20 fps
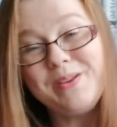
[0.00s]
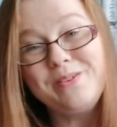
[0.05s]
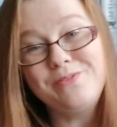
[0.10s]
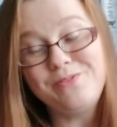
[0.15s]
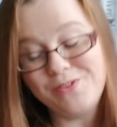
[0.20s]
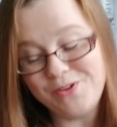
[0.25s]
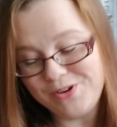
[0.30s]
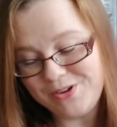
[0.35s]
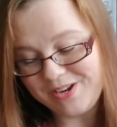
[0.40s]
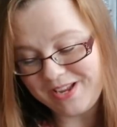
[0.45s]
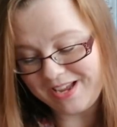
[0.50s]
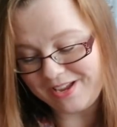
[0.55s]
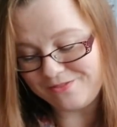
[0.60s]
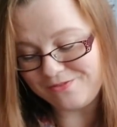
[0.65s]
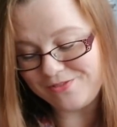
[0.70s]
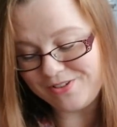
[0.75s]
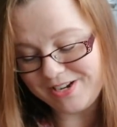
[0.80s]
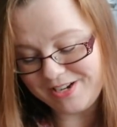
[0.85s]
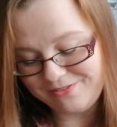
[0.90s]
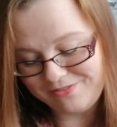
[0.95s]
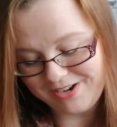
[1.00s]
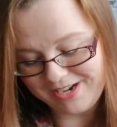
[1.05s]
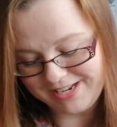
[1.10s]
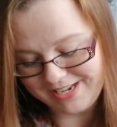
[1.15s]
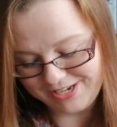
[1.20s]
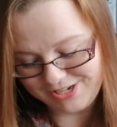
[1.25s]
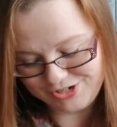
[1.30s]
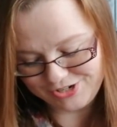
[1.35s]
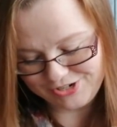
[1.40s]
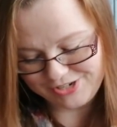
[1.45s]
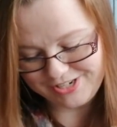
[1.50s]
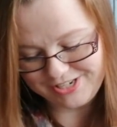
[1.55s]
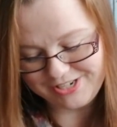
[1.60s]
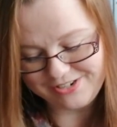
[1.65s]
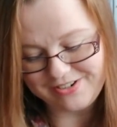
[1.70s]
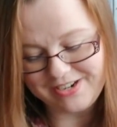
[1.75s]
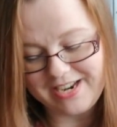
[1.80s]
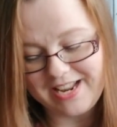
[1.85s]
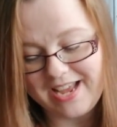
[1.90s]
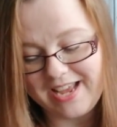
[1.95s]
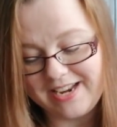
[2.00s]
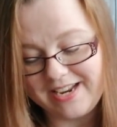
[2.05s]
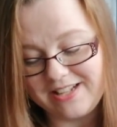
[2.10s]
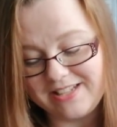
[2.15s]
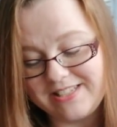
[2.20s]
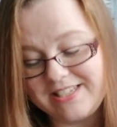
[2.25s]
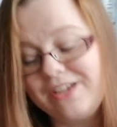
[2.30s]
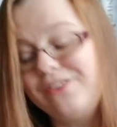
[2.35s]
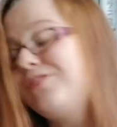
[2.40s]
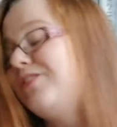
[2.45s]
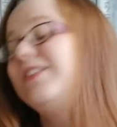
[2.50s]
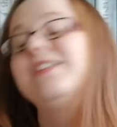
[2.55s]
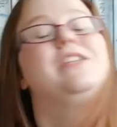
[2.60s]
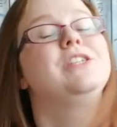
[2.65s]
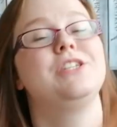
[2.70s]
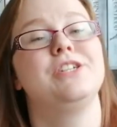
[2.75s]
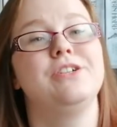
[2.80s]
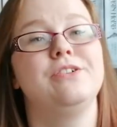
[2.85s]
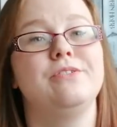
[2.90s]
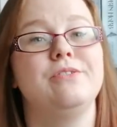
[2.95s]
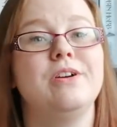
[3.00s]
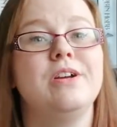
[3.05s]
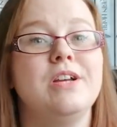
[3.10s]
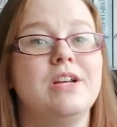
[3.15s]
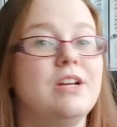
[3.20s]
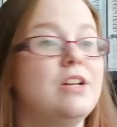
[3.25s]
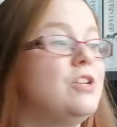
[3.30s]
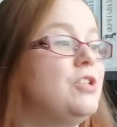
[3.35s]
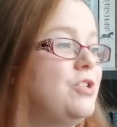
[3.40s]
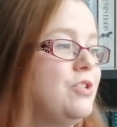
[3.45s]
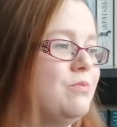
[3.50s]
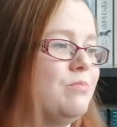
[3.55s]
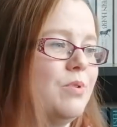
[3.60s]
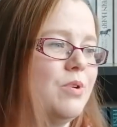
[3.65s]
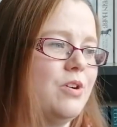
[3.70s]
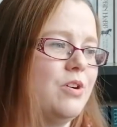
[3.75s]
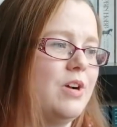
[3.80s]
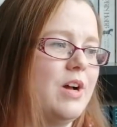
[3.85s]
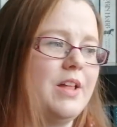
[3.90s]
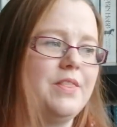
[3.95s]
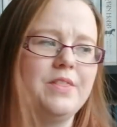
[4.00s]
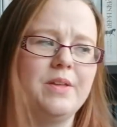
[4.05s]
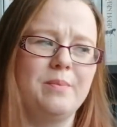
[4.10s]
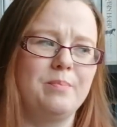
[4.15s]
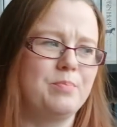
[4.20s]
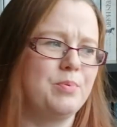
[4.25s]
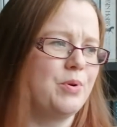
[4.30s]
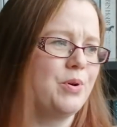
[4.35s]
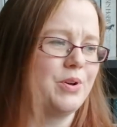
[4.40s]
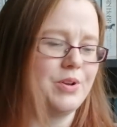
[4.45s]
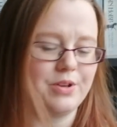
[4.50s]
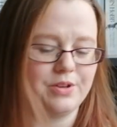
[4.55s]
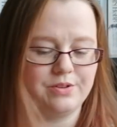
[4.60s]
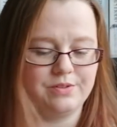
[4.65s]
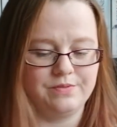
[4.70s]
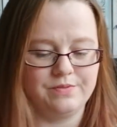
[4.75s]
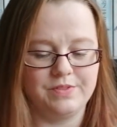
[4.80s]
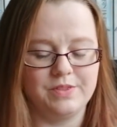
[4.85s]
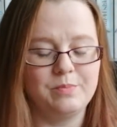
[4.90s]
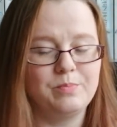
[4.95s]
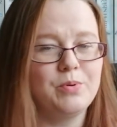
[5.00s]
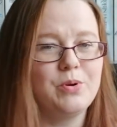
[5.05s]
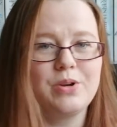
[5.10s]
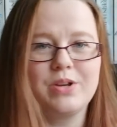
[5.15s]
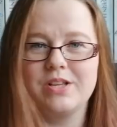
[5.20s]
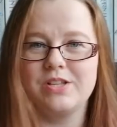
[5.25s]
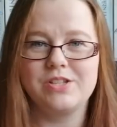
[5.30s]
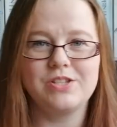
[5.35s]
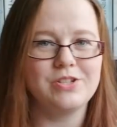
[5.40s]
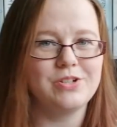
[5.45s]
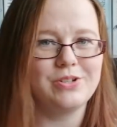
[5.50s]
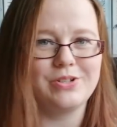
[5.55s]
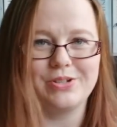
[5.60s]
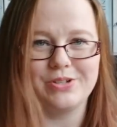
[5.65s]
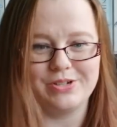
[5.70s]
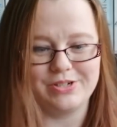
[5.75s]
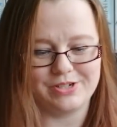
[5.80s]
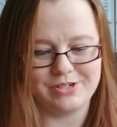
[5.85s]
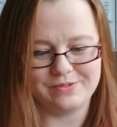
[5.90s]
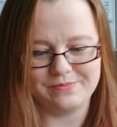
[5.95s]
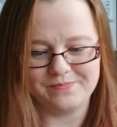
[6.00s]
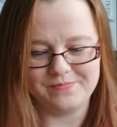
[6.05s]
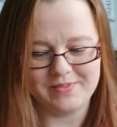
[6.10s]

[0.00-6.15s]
fun. I've really, really enjoyed doing it, and I'll definitely do more. And that book, the book is so good.